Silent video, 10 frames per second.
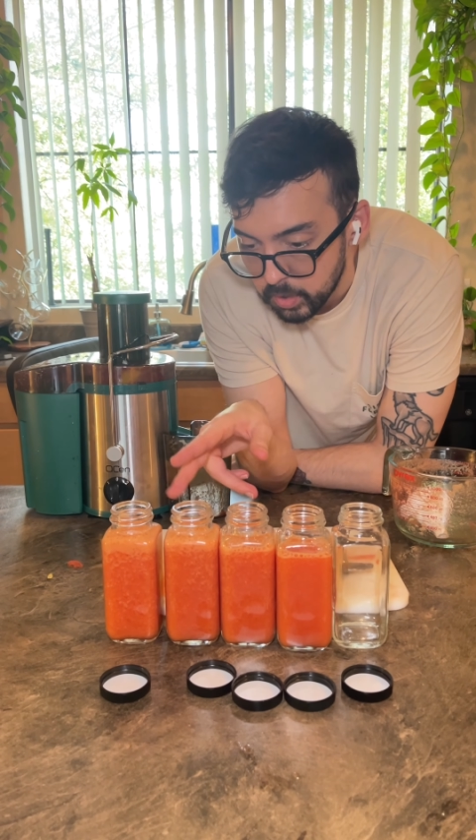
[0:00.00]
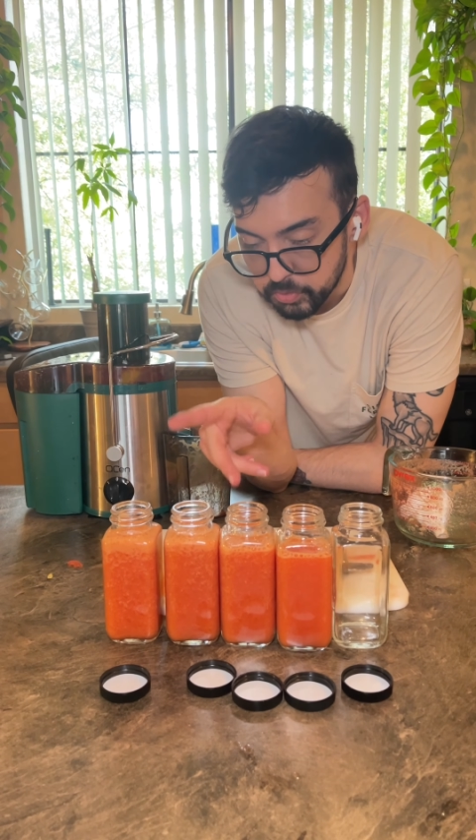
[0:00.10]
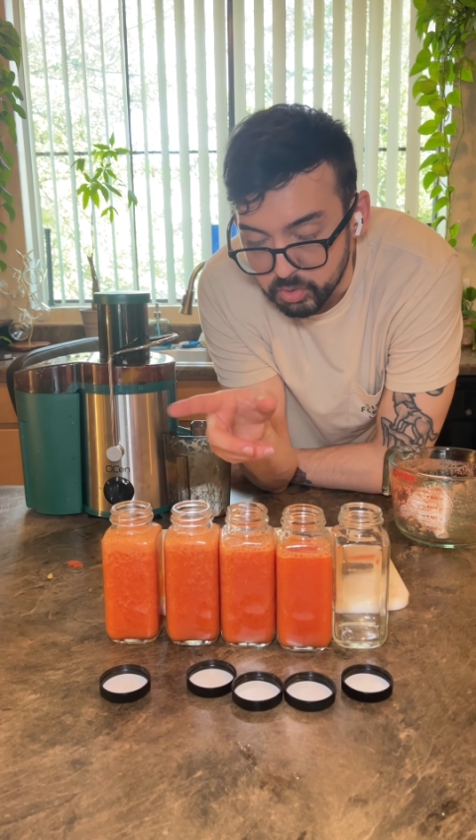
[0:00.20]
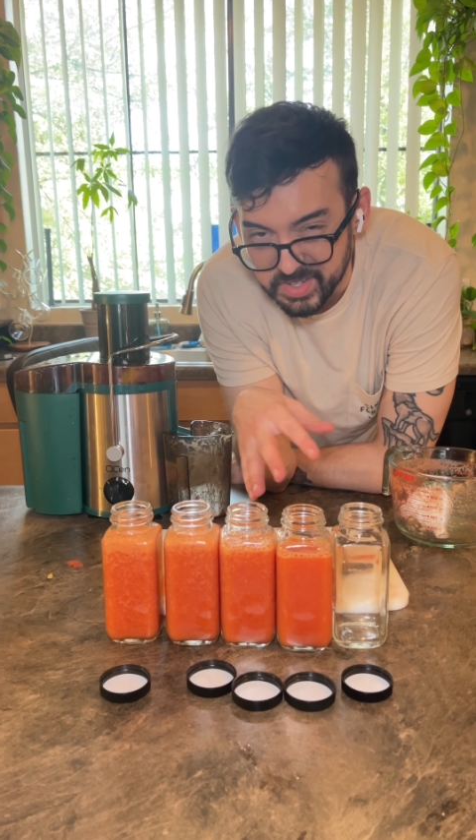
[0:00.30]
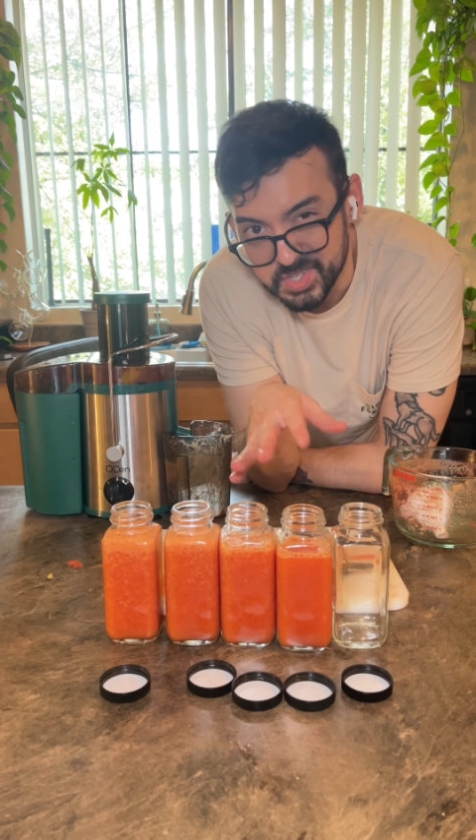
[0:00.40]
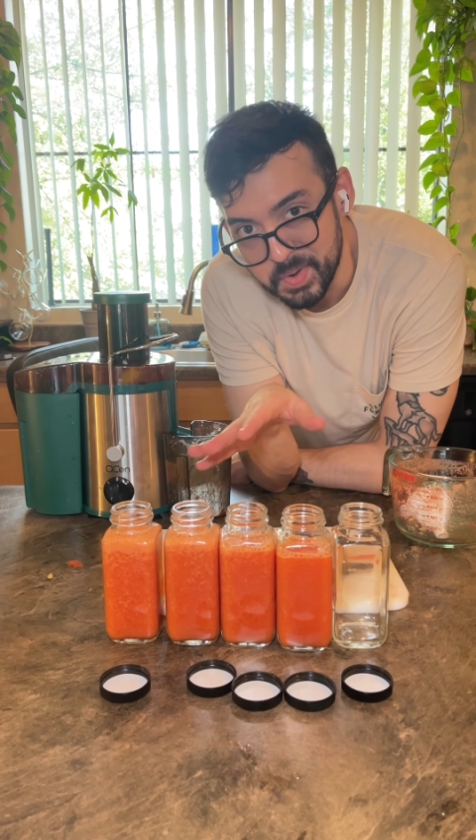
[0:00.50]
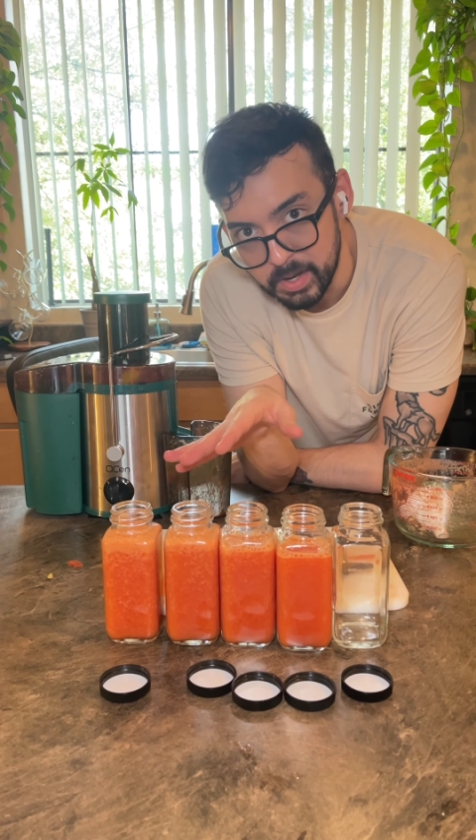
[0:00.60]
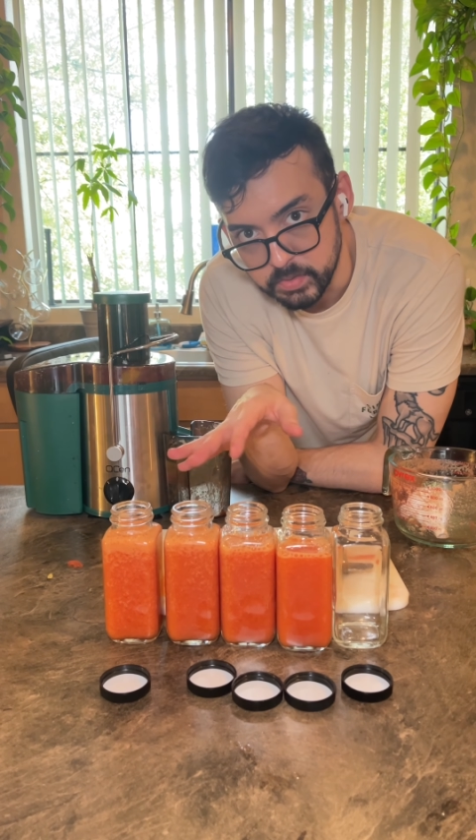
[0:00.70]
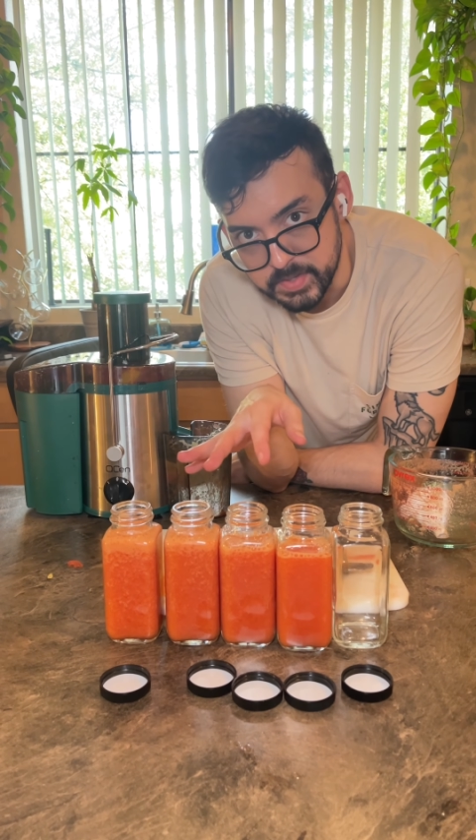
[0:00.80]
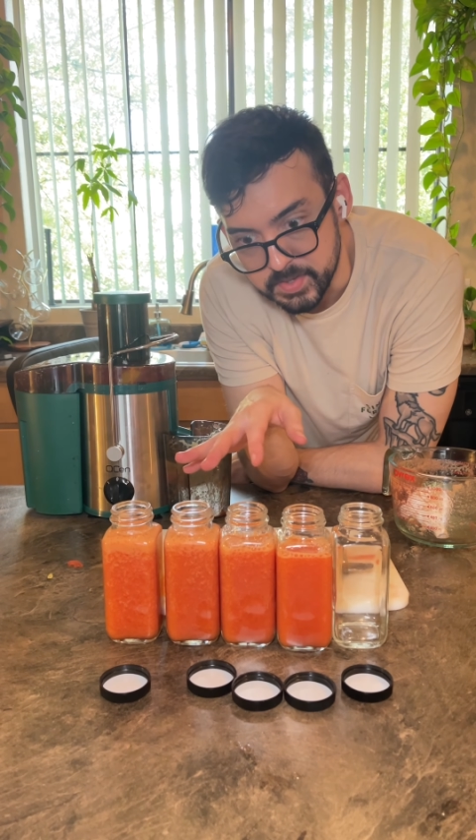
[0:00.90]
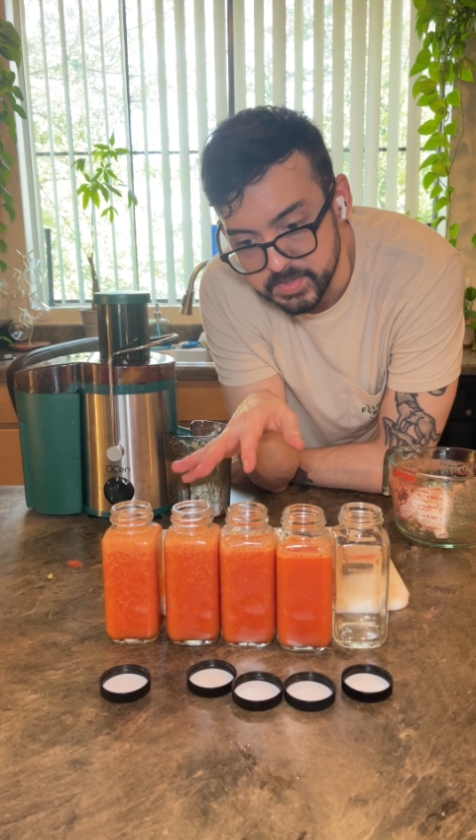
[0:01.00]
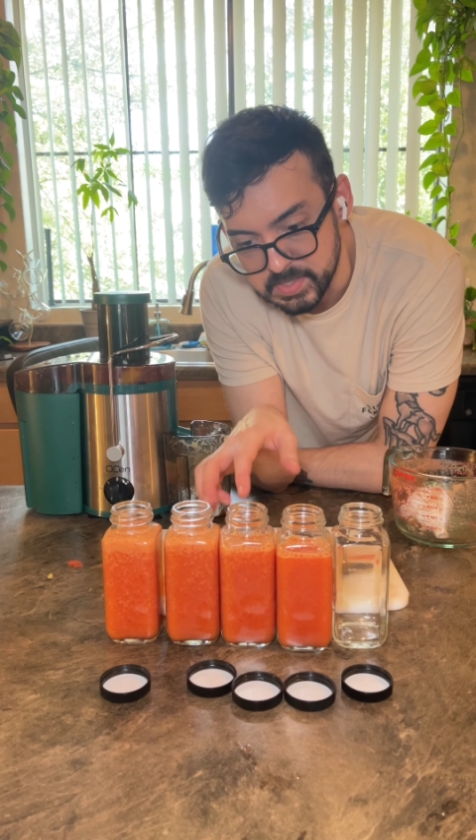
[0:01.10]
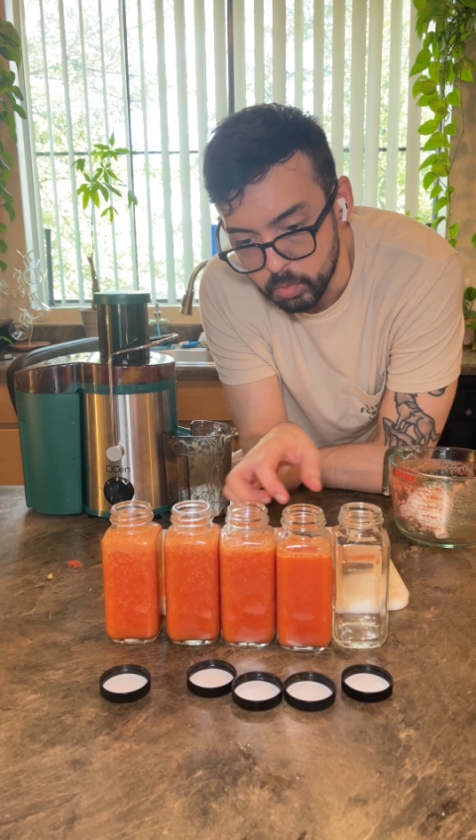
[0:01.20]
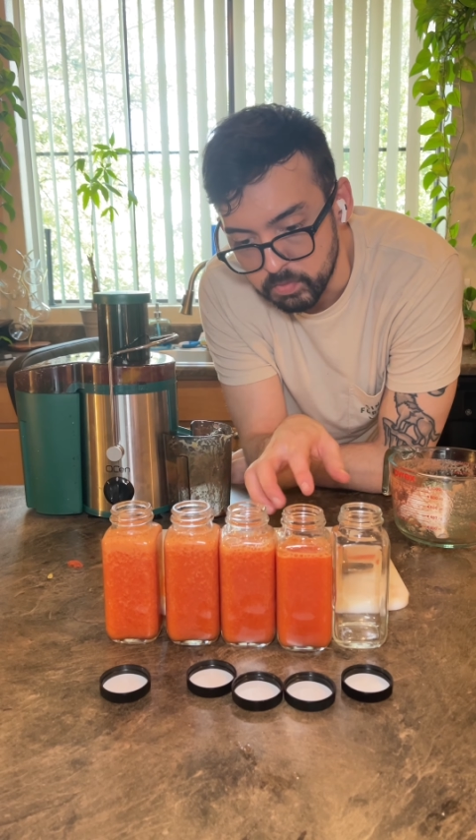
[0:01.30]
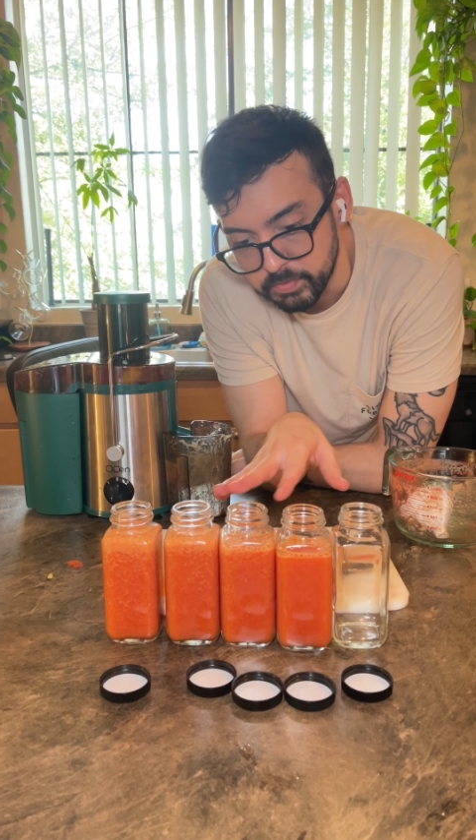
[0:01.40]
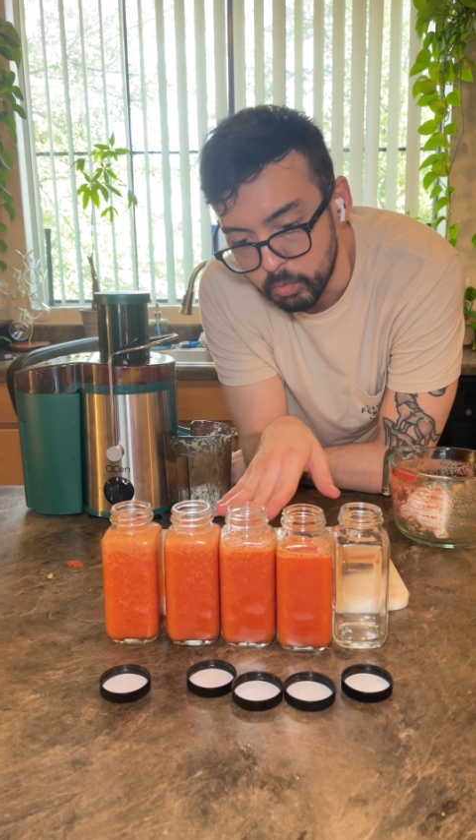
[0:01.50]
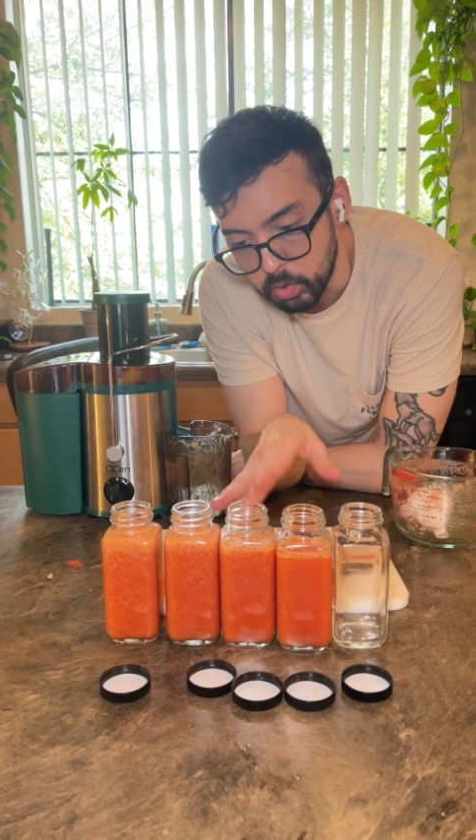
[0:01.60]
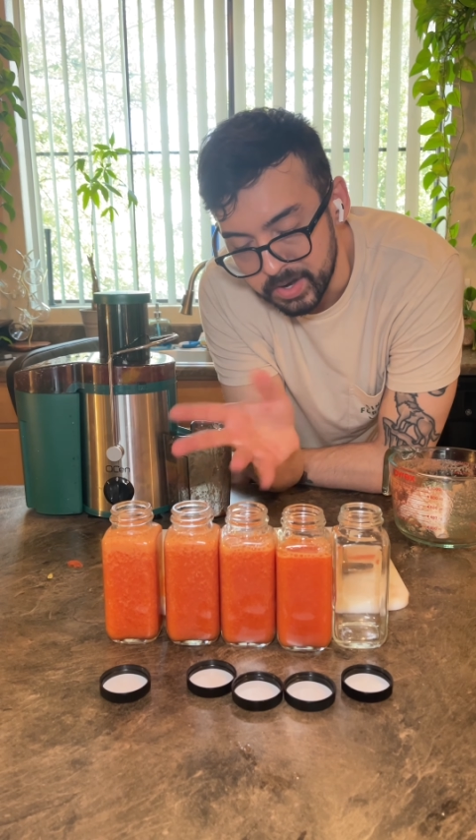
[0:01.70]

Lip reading: 32 ounces or 4